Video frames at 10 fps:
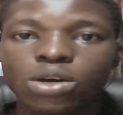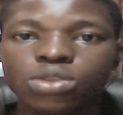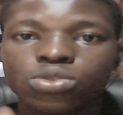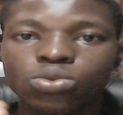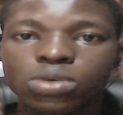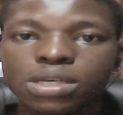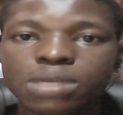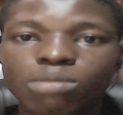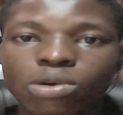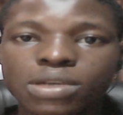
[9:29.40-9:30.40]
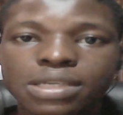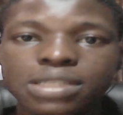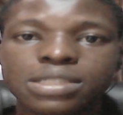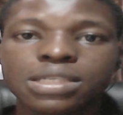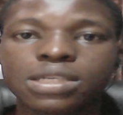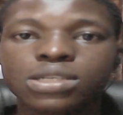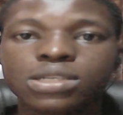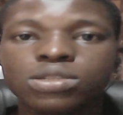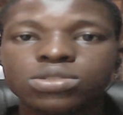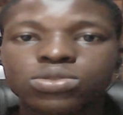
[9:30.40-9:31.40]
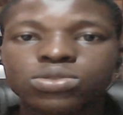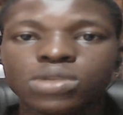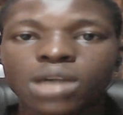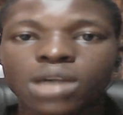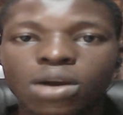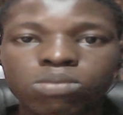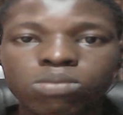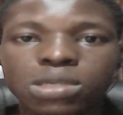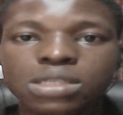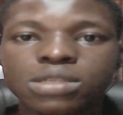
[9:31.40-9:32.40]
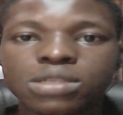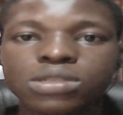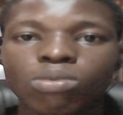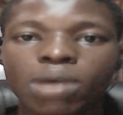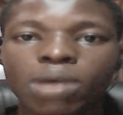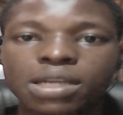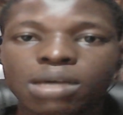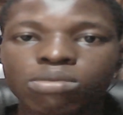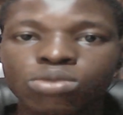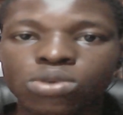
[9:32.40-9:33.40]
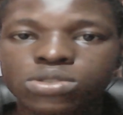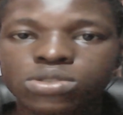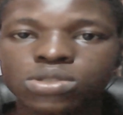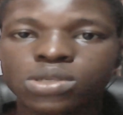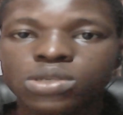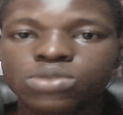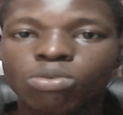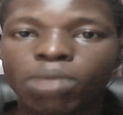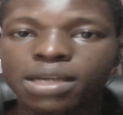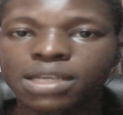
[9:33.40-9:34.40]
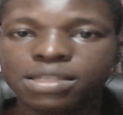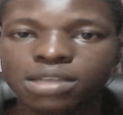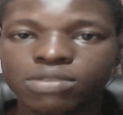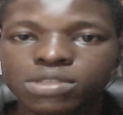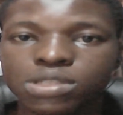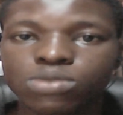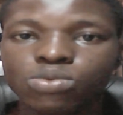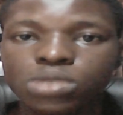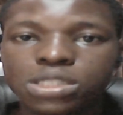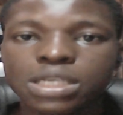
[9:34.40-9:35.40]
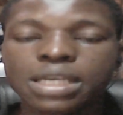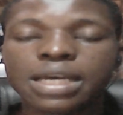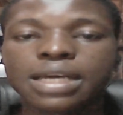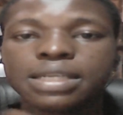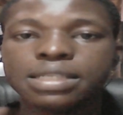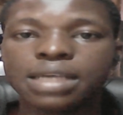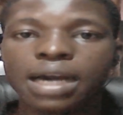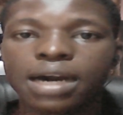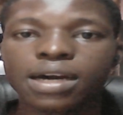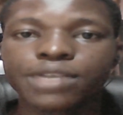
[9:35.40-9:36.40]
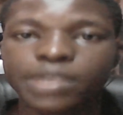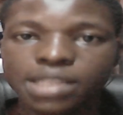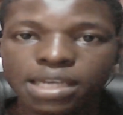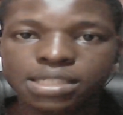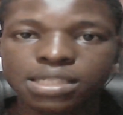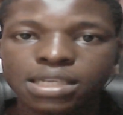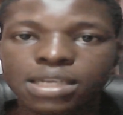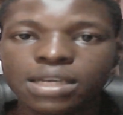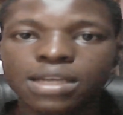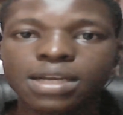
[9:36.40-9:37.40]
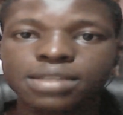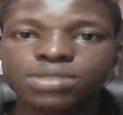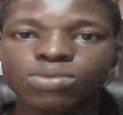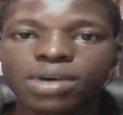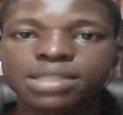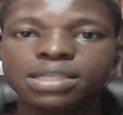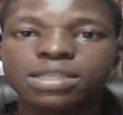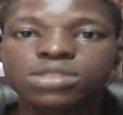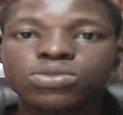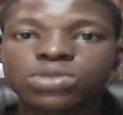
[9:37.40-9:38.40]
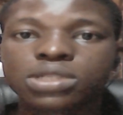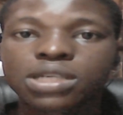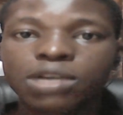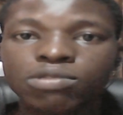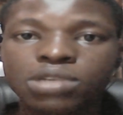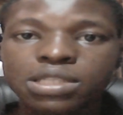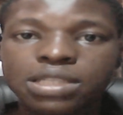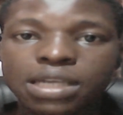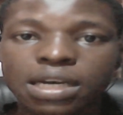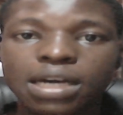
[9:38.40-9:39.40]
to gain more leads to their company, to buy their products, to buy their services which they are advertising. That is why they need to carefully take